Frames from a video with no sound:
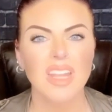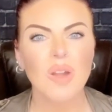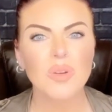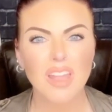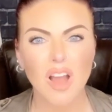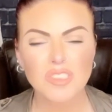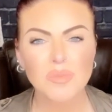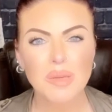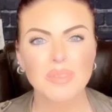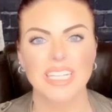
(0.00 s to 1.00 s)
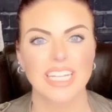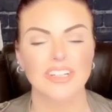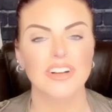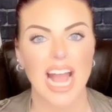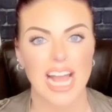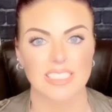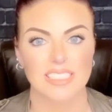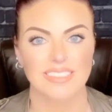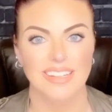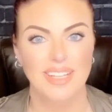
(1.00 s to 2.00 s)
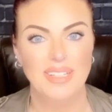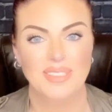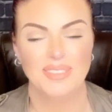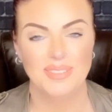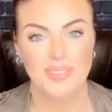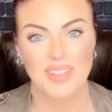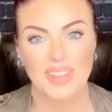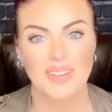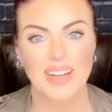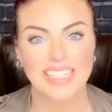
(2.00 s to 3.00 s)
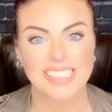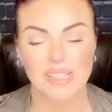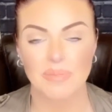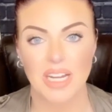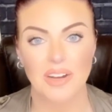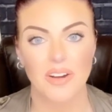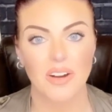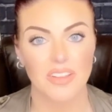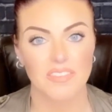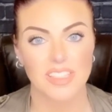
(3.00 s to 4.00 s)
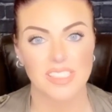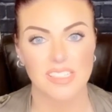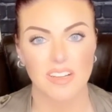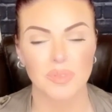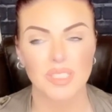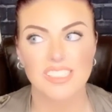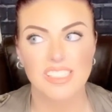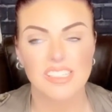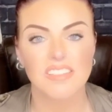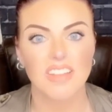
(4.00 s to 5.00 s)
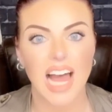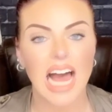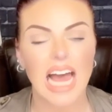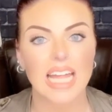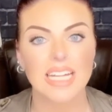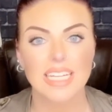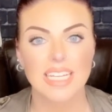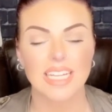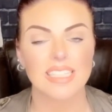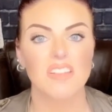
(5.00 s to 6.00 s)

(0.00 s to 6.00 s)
would love to be able to interact with you guys about all of this stuff because it's a lot. It's a